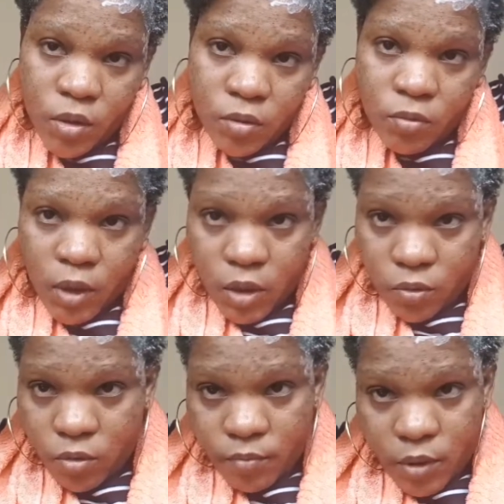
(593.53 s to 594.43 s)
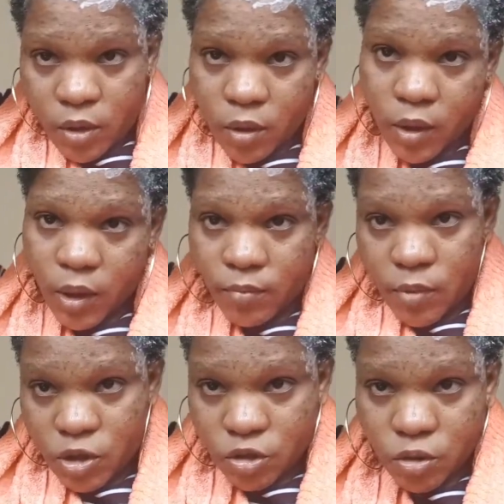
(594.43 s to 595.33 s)
When you're combing your hair,
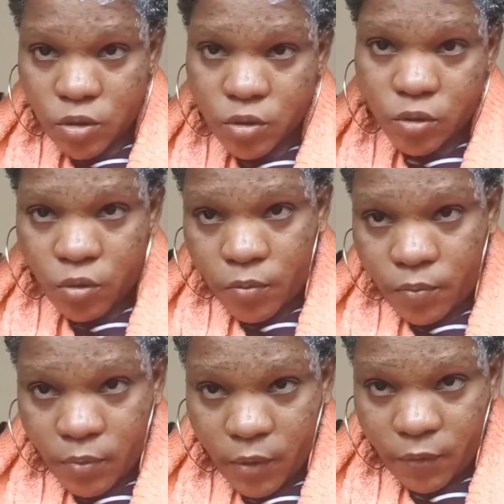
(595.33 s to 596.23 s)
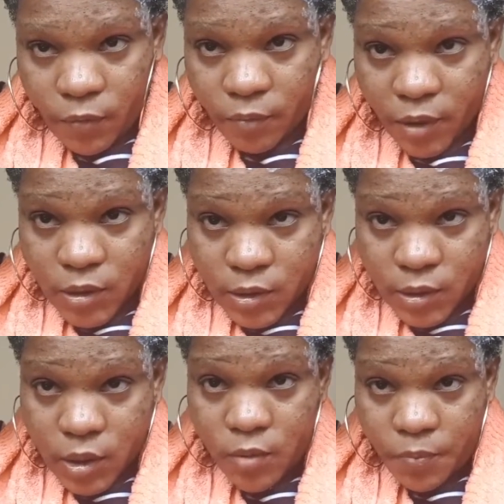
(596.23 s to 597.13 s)
make sure to comb it from the
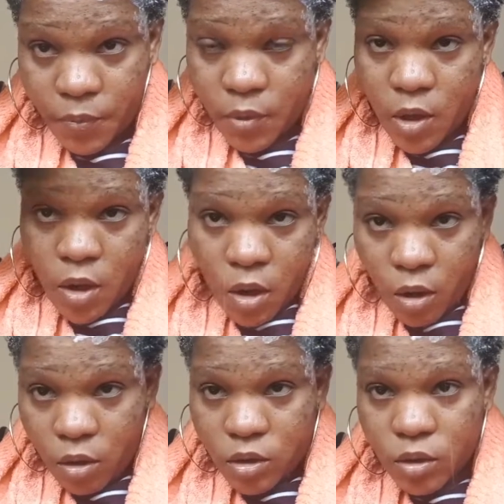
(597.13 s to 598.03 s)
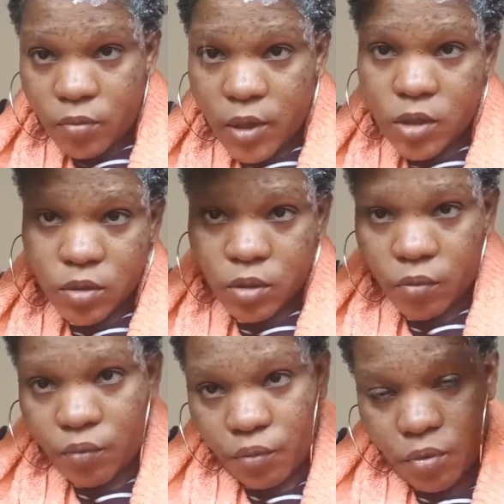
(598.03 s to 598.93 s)
tip all the way to the
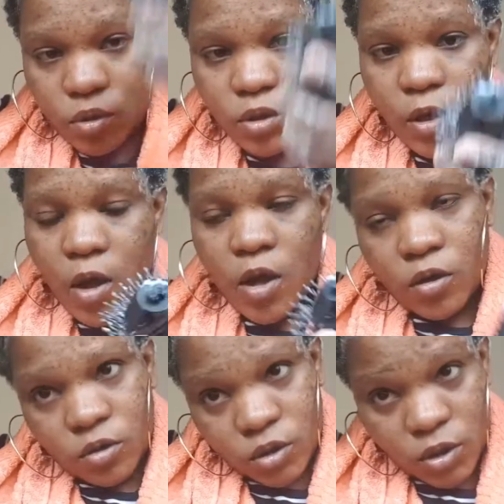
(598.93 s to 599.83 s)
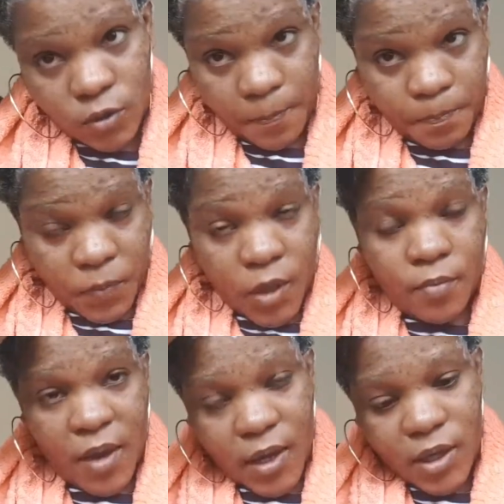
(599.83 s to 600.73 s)
root, because
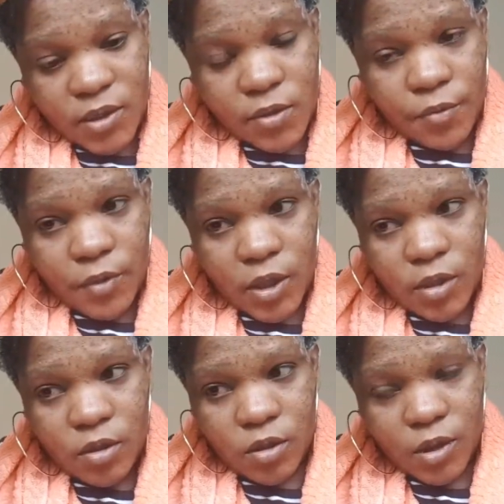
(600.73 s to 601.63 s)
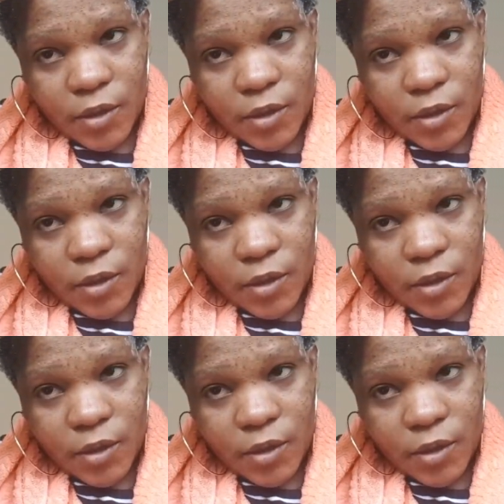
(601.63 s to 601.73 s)
my hair is not really long.